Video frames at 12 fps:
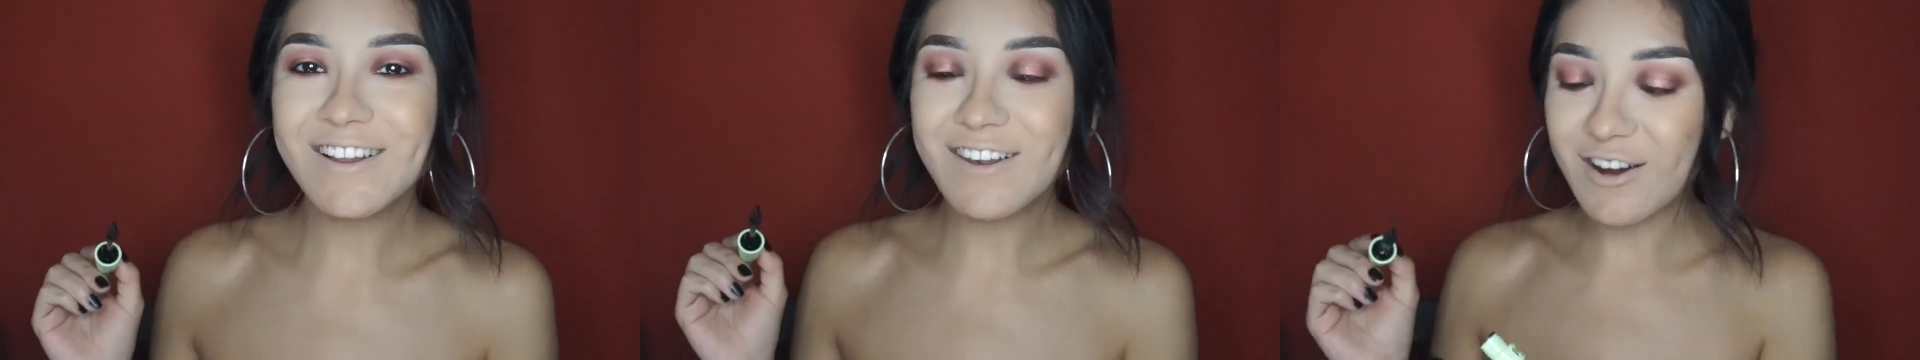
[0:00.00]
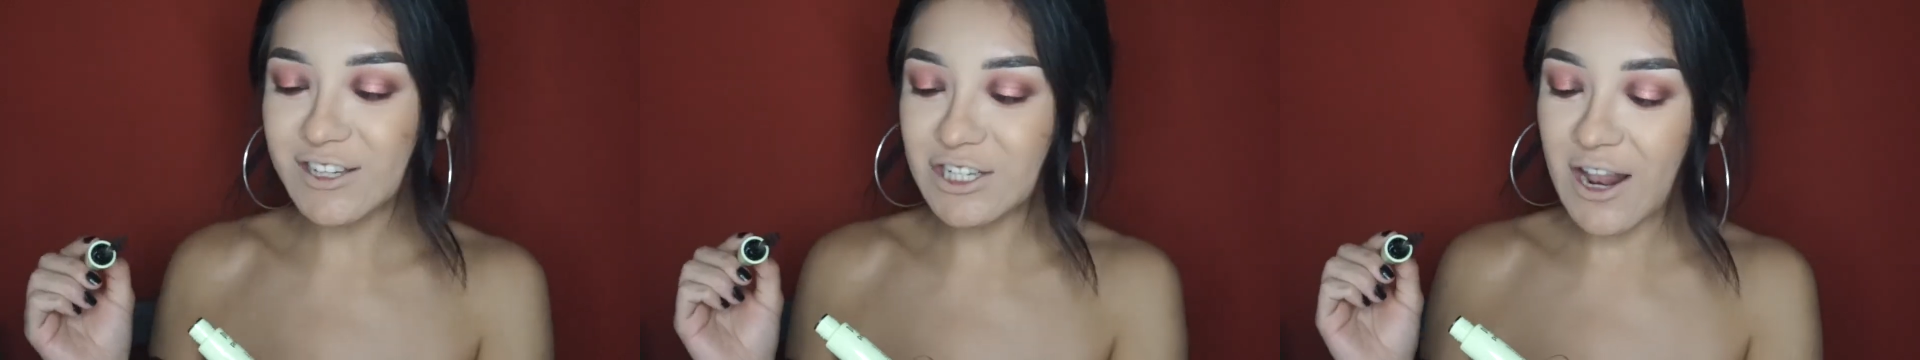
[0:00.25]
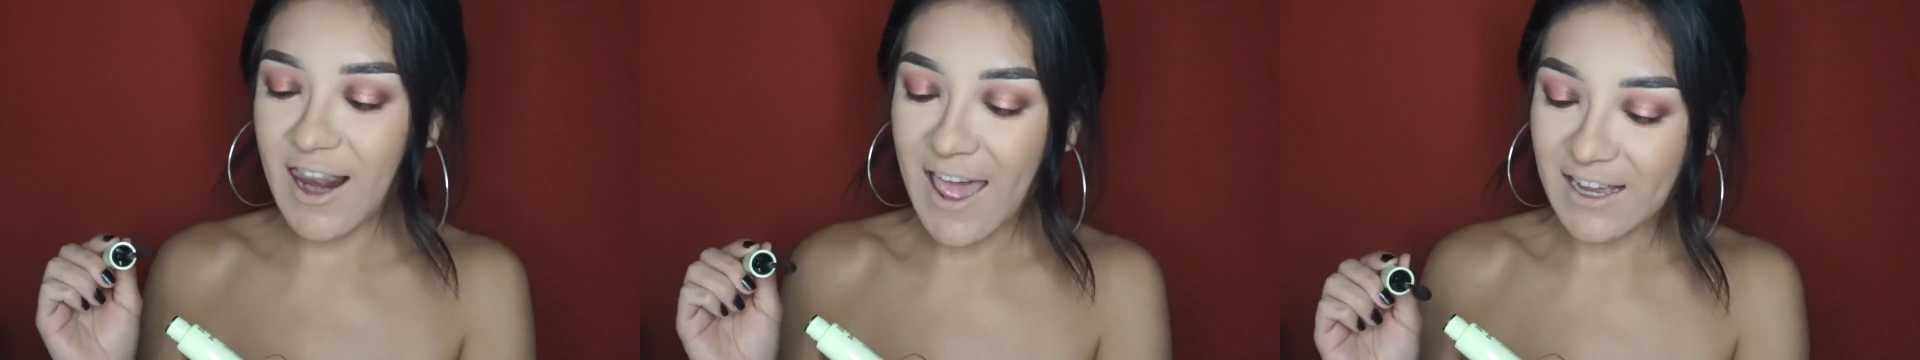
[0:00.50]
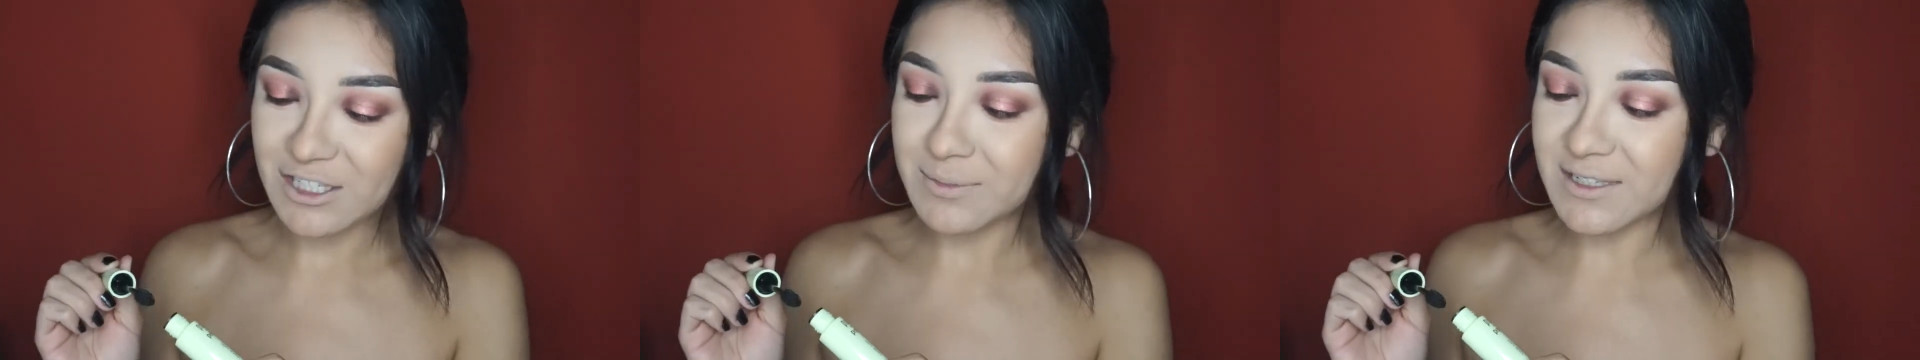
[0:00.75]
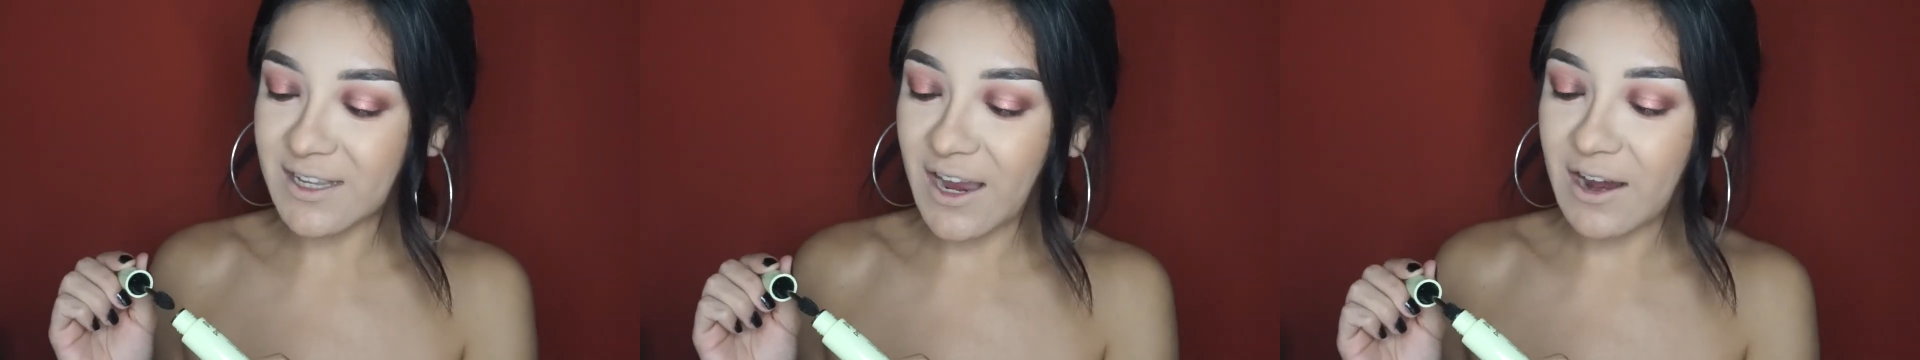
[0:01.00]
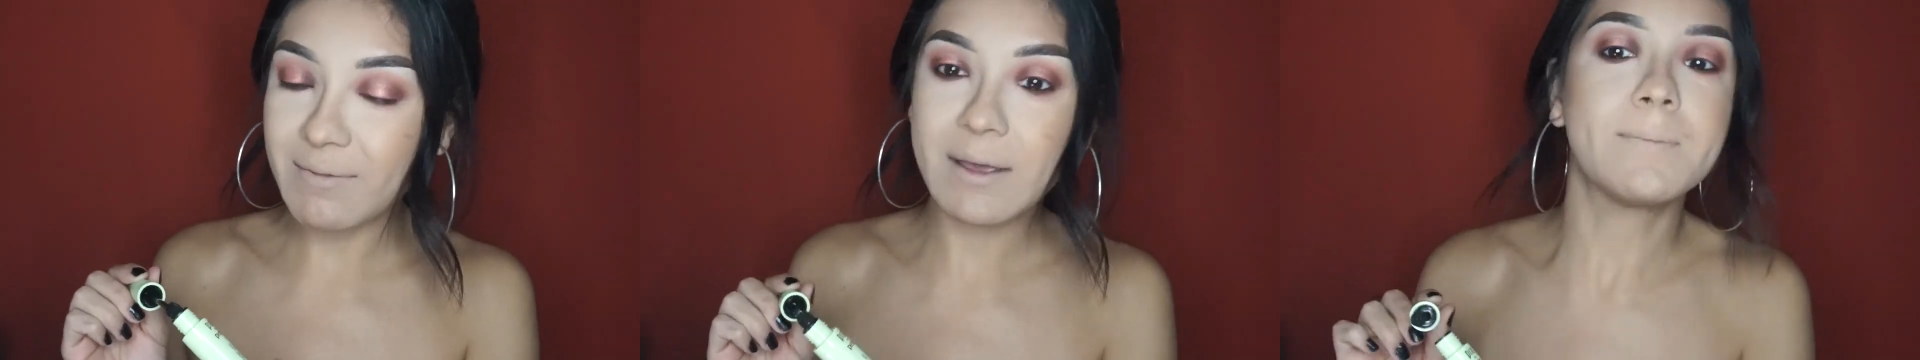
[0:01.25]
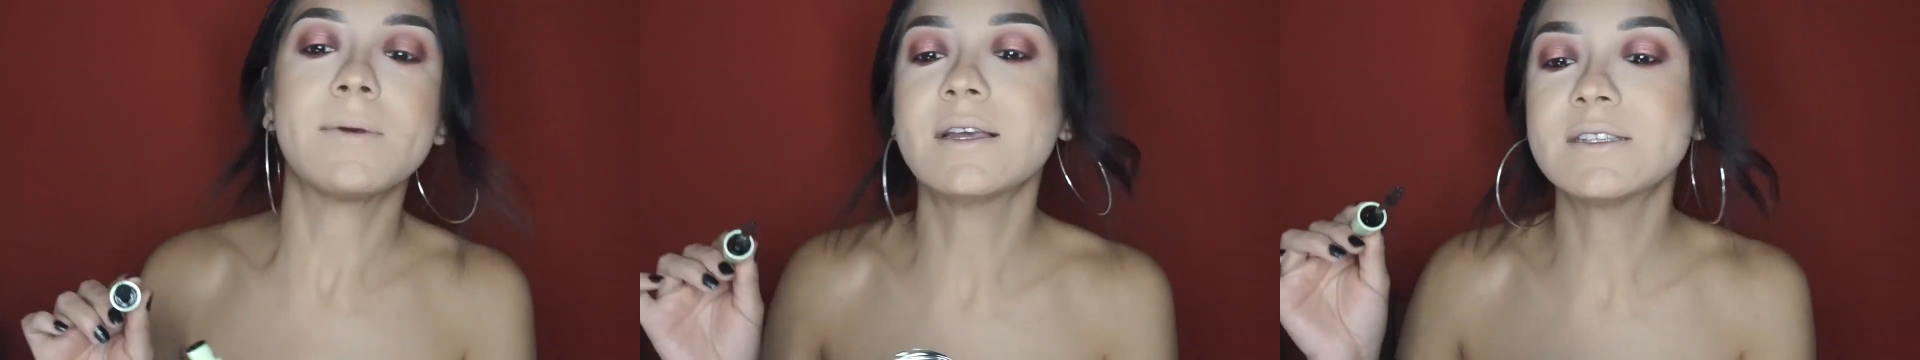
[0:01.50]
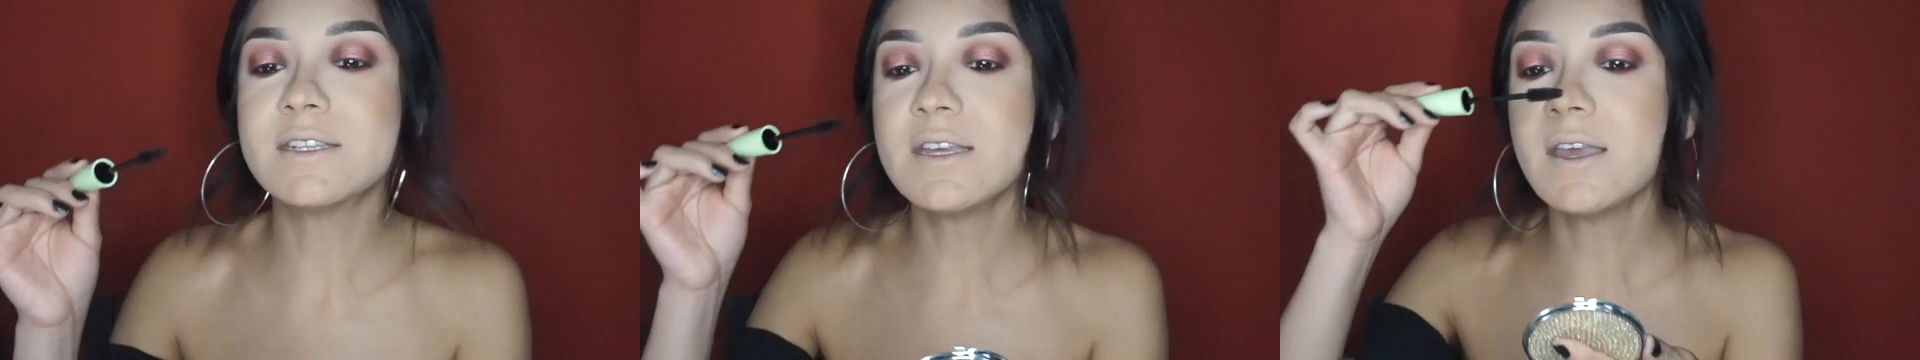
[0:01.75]
the large lash mascara by
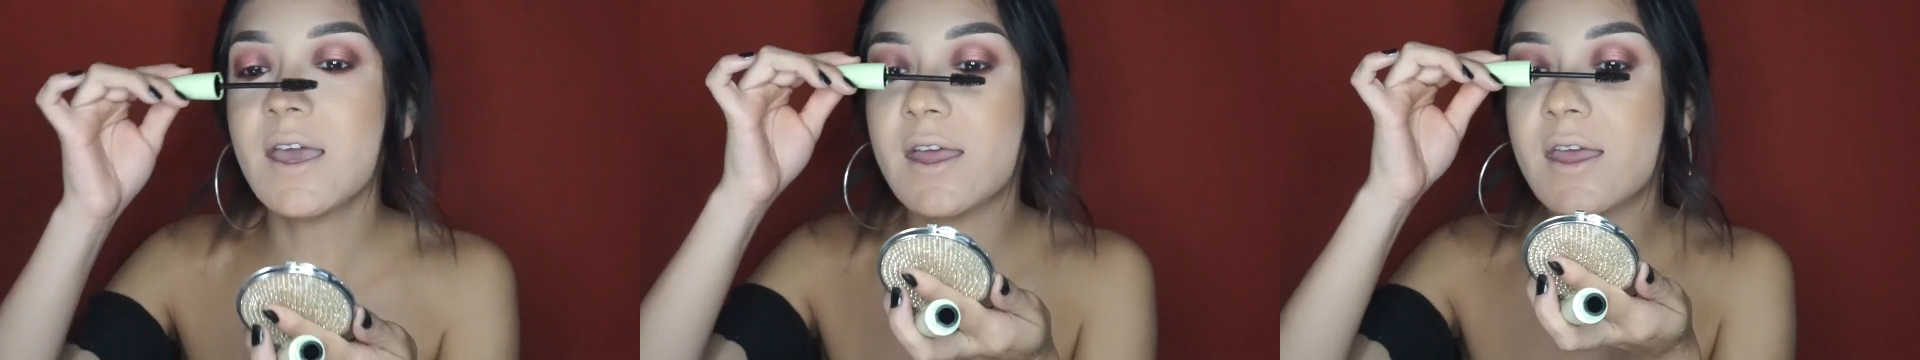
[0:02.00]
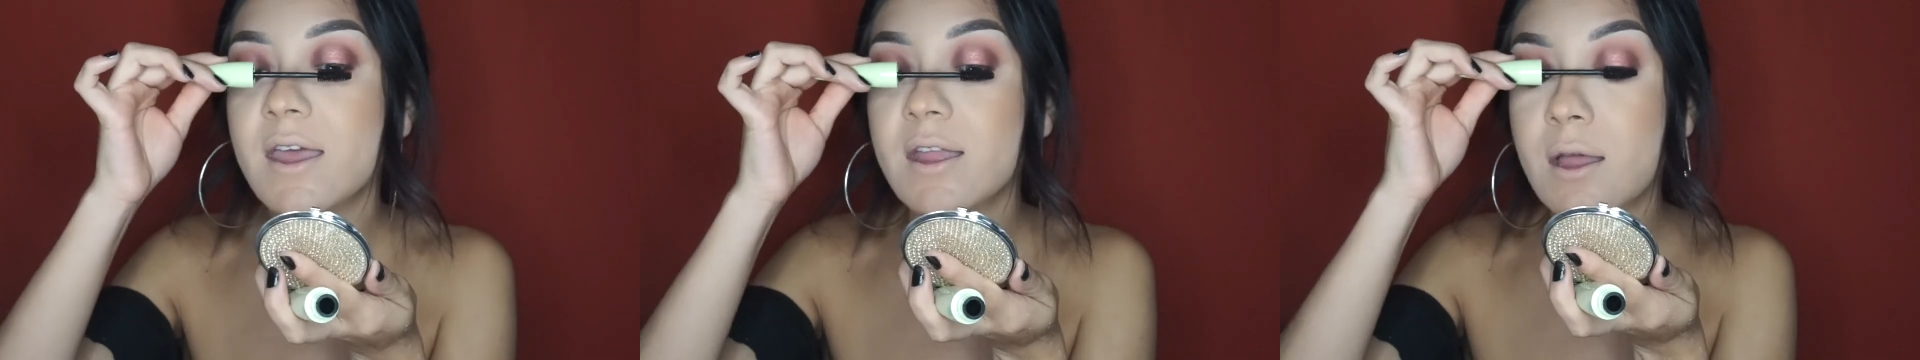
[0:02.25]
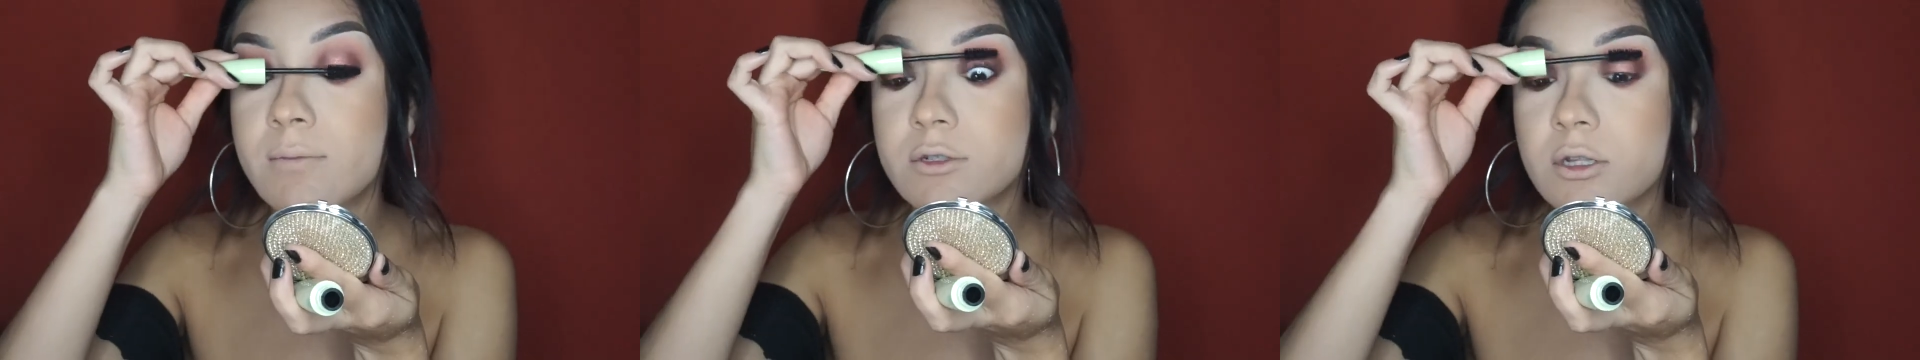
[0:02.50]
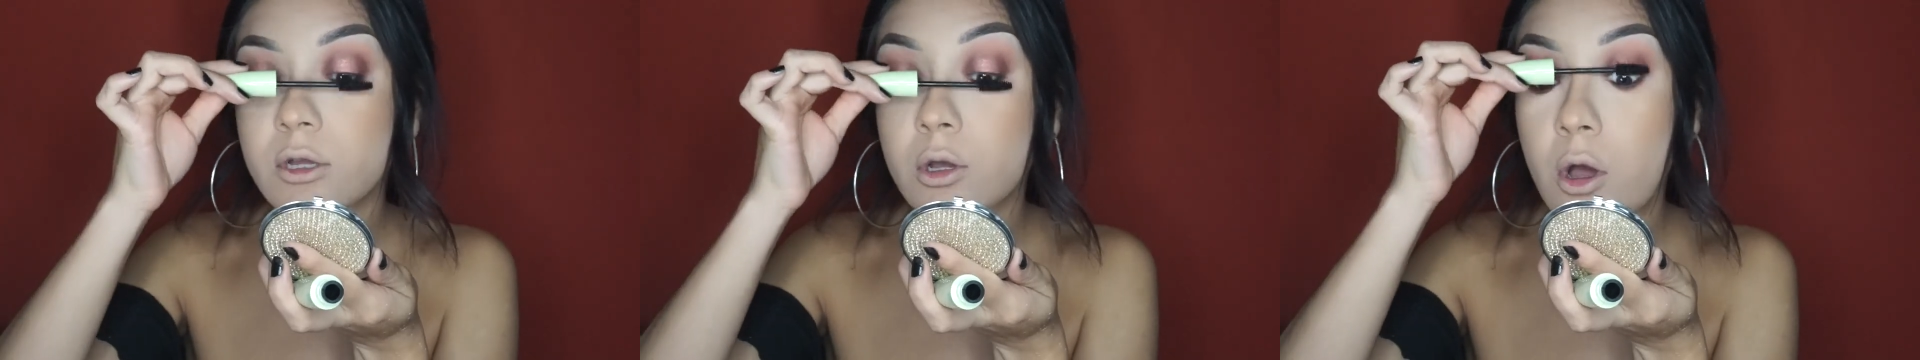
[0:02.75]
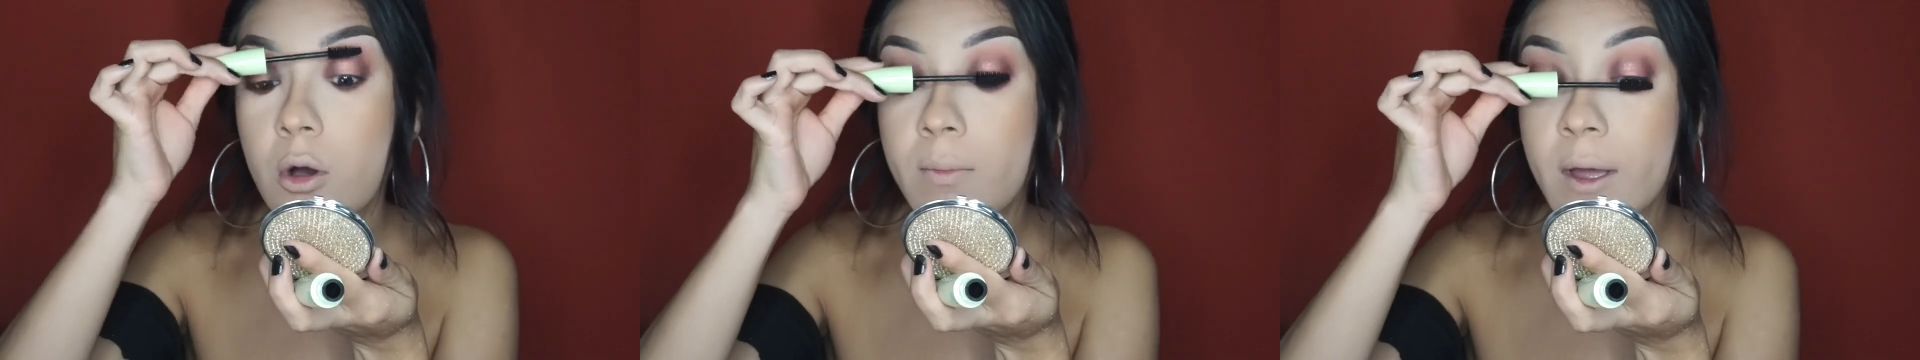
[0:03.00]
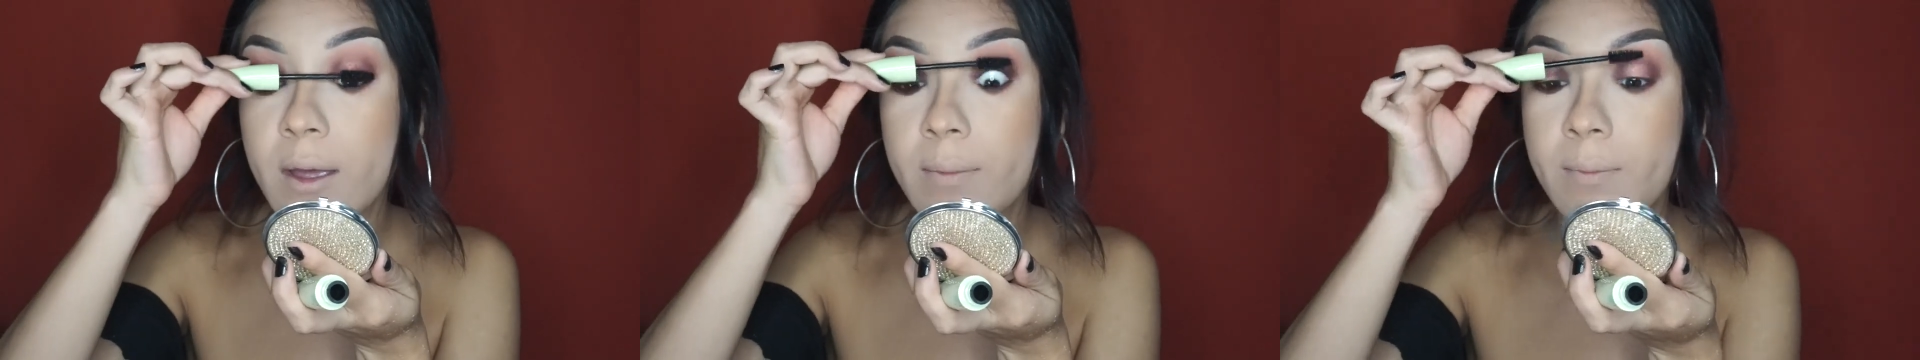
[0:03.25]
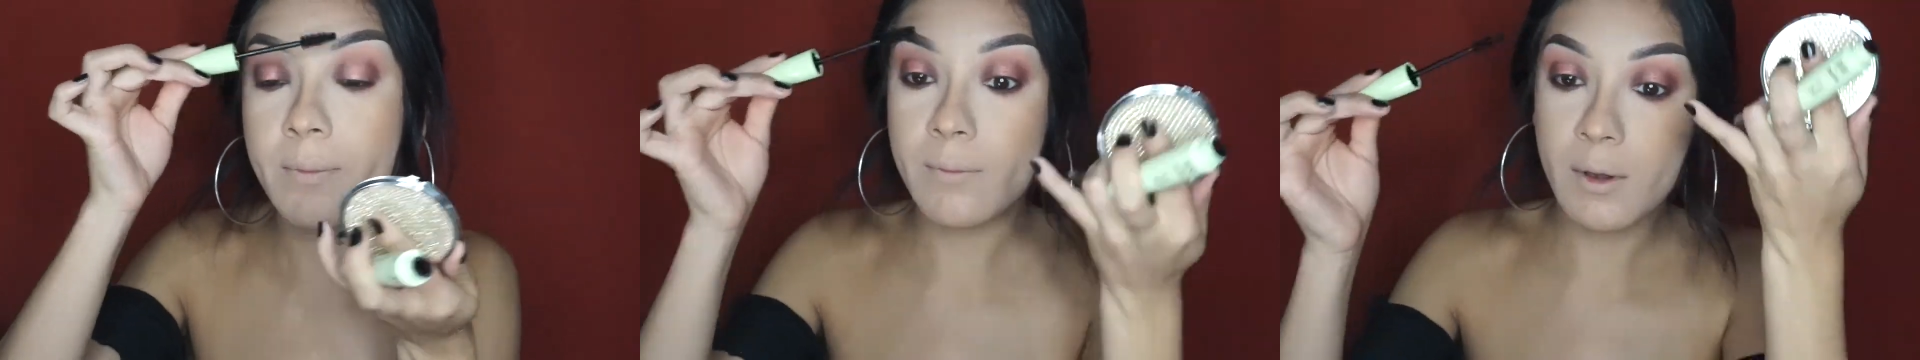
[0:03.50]
Pixi and I'm just gonna coat my